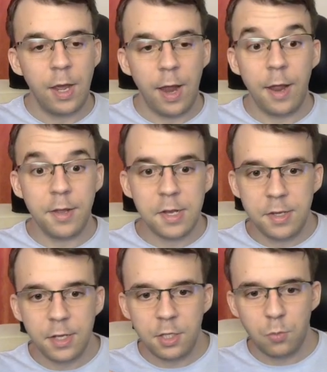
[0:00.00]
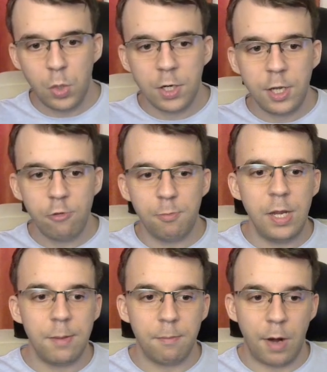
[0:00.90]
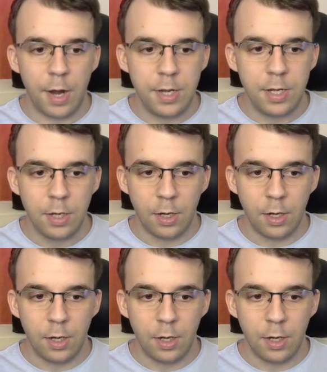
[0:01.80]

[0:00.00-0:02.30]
And at the end, it will give me my,